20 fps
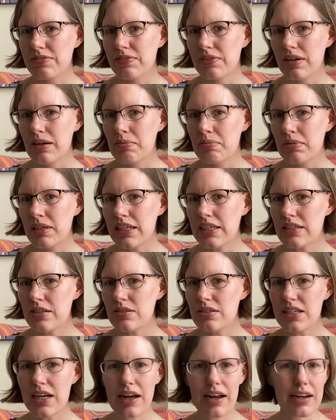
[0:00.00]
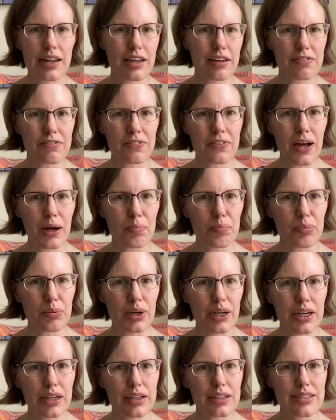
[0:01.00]
from Little Darling
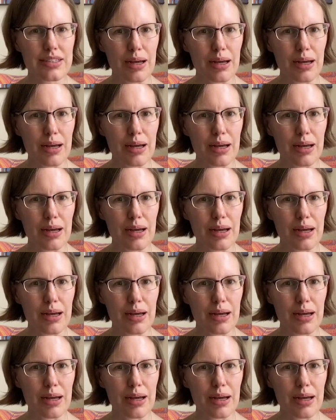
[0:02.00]
Fabrics.